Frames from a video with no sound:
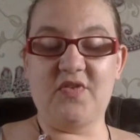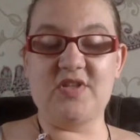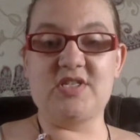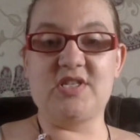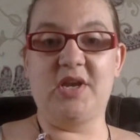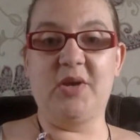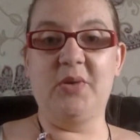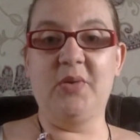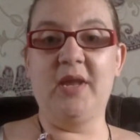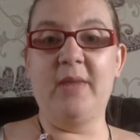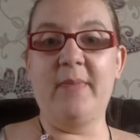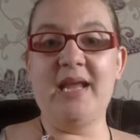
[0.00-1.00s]
So
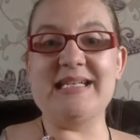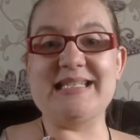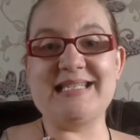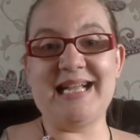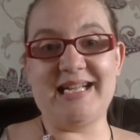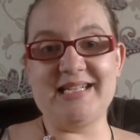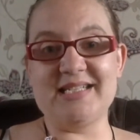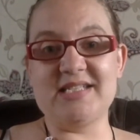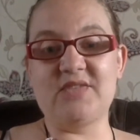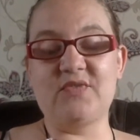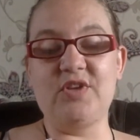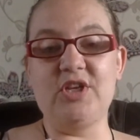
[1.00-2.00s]
it makes
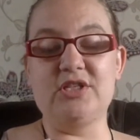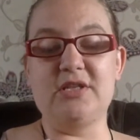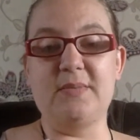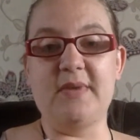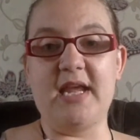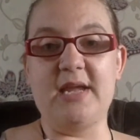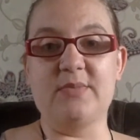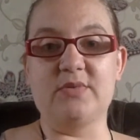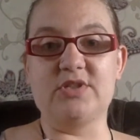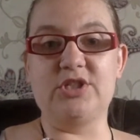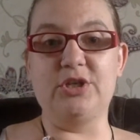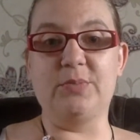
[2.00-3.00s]
sense for you to be able
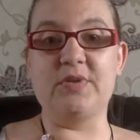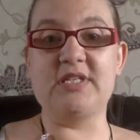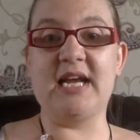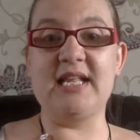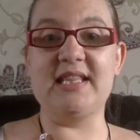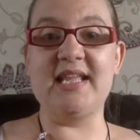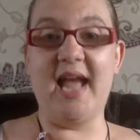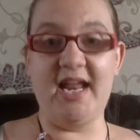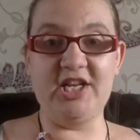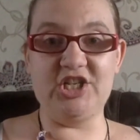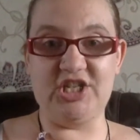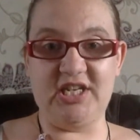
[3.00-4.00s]
to protect the
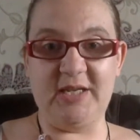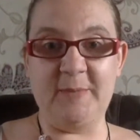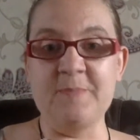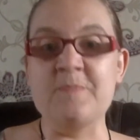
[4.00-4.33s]
energy